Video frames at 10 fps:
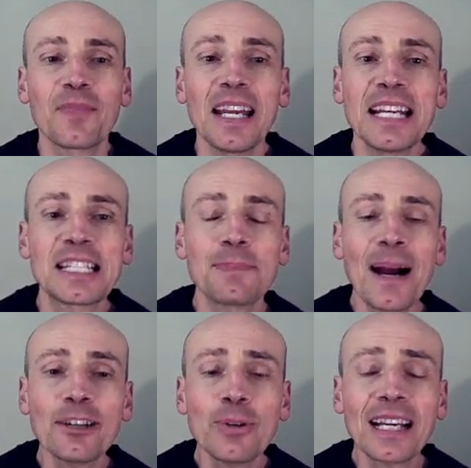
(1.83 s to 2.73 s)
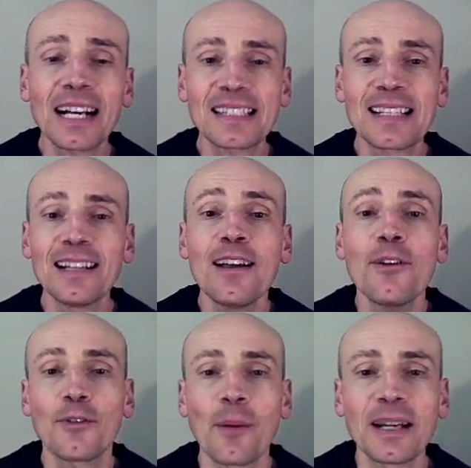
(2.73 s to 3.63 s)
It's Patrick Hutzel
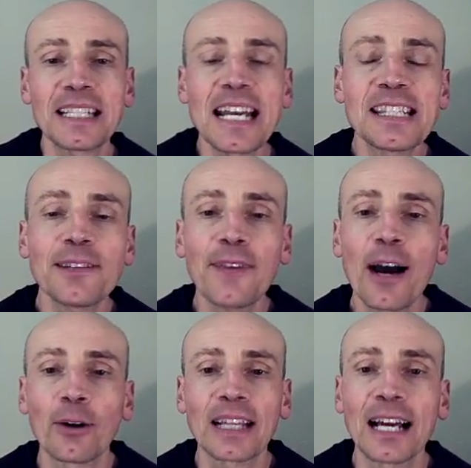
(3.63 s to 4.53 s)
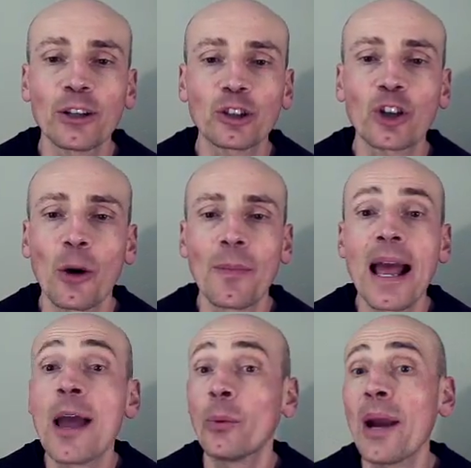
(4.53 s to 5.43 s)
from IntensiveCareHotline.com,
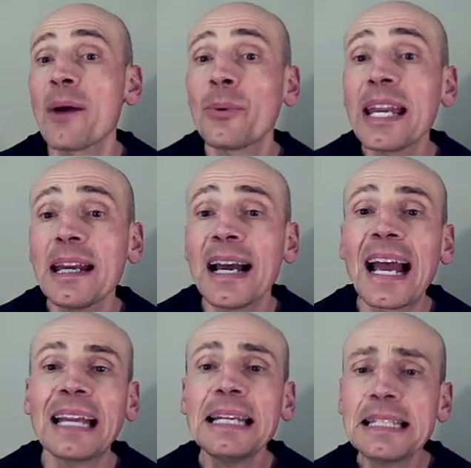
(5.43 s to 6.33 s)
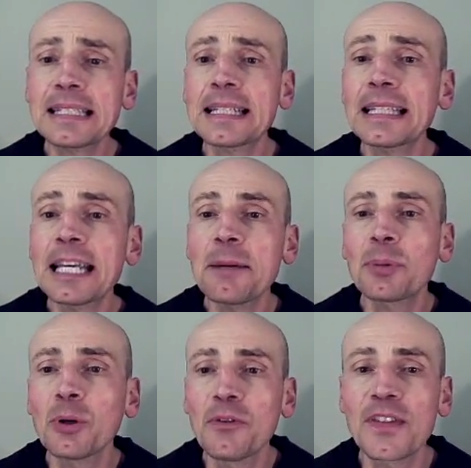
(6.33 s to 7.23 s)
where we instantly
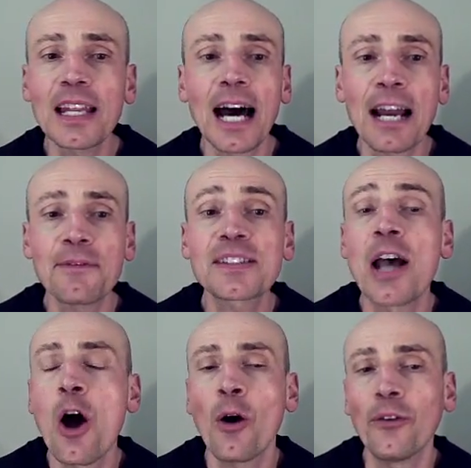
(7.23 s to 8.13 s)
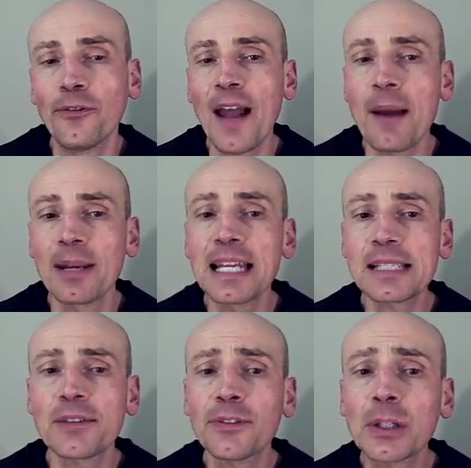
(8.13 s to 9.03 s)
improve the lives of
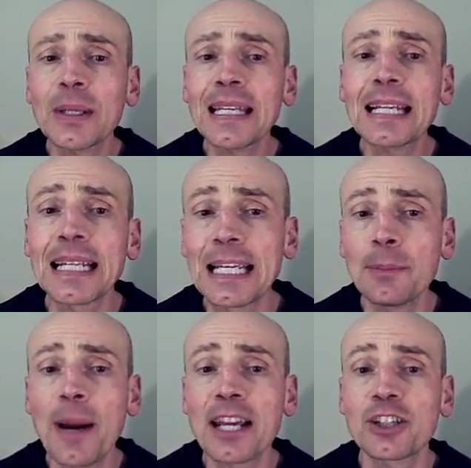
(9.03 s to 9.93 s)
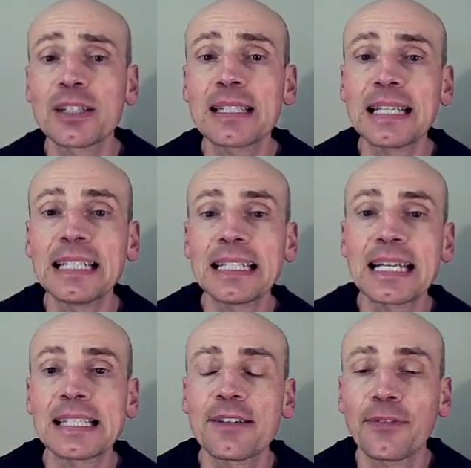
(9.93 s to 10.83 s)
families of critically ill patients in
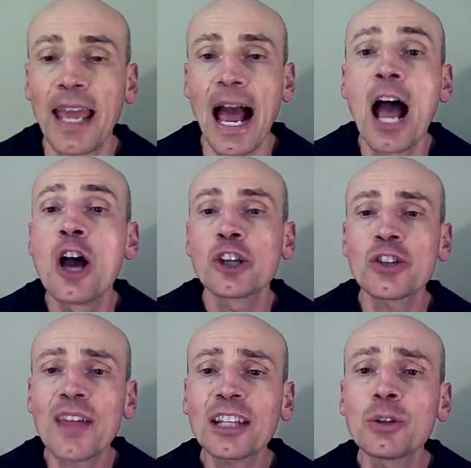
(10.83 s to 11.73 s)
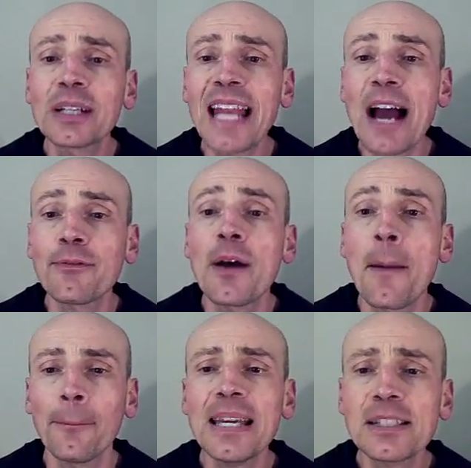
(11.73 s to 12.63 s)
intensive care, so that you can have
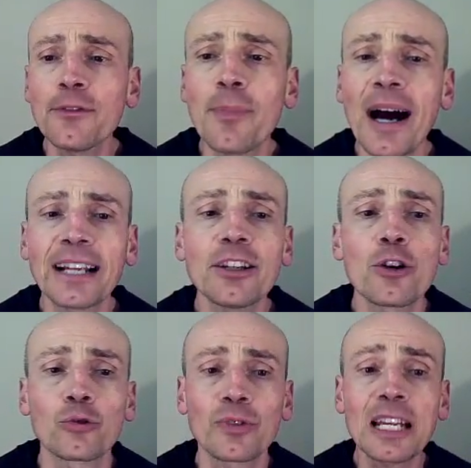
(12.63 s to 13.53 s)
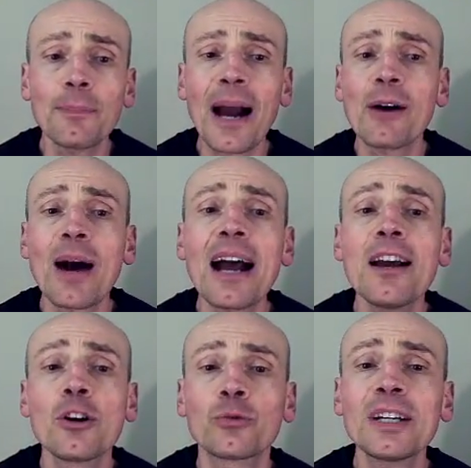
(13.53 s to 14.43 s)
peace of mind, real power,
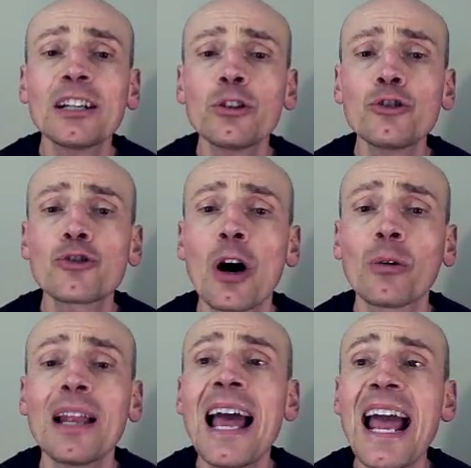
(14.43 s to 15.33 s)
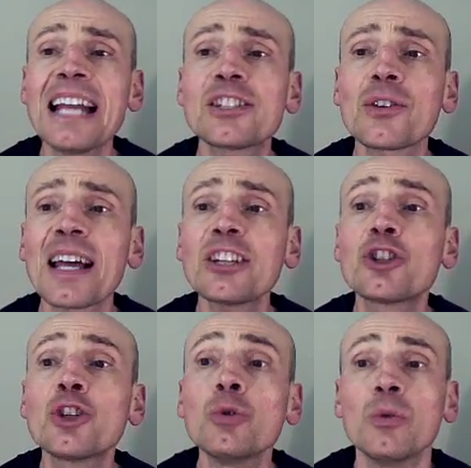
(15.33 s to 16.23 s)
real control, and so that
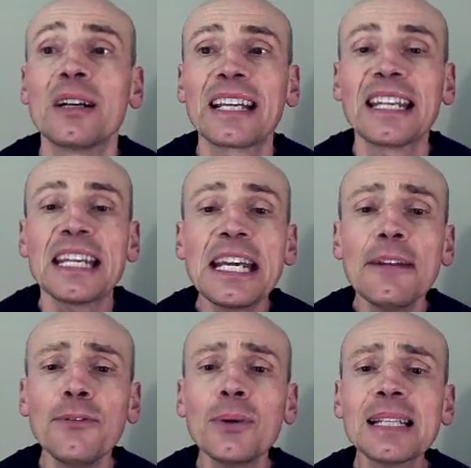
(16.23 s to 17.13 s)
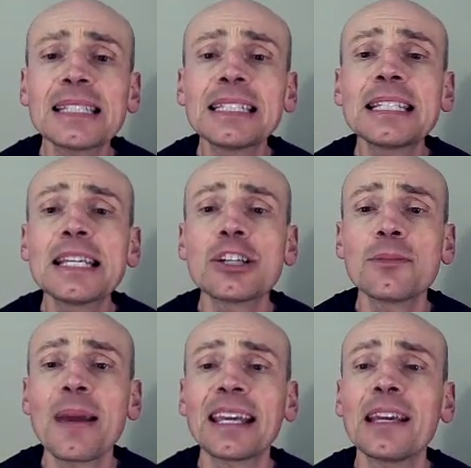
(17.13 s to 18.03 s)
you can influence decision
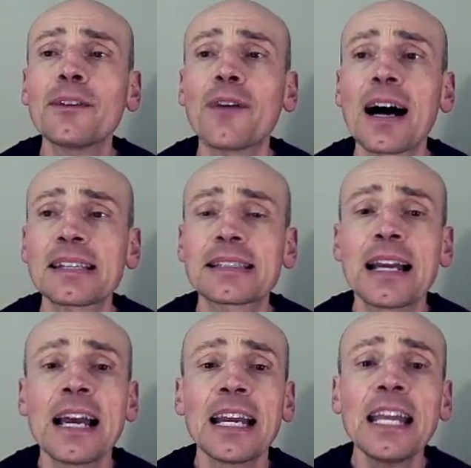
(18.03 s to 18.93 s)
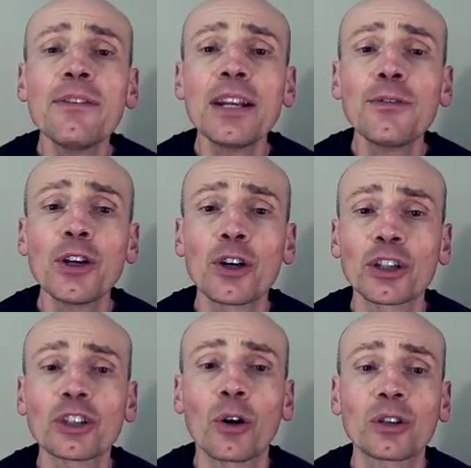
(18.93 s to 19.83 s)
making fast, even if you're not
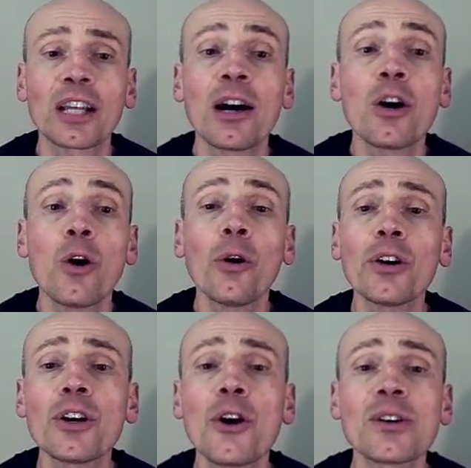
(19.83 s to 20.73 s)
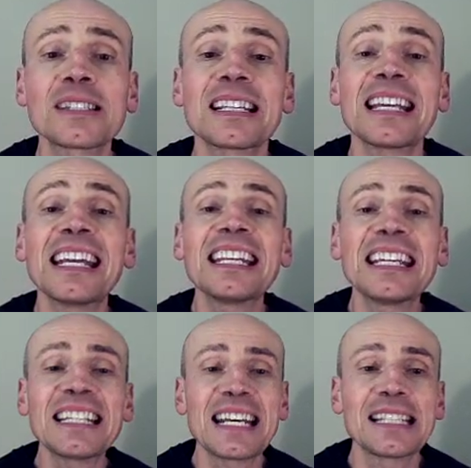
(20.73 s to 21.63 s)
a doctor or a nurse in
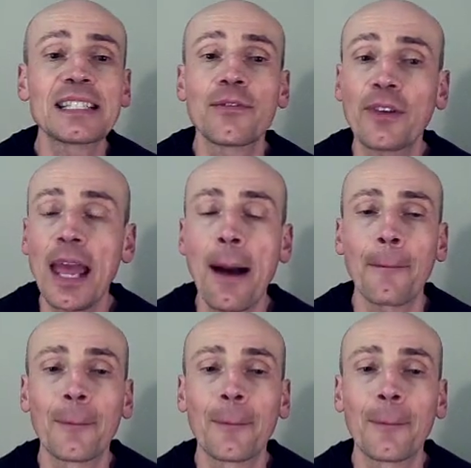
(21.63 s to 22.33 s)
intensive care.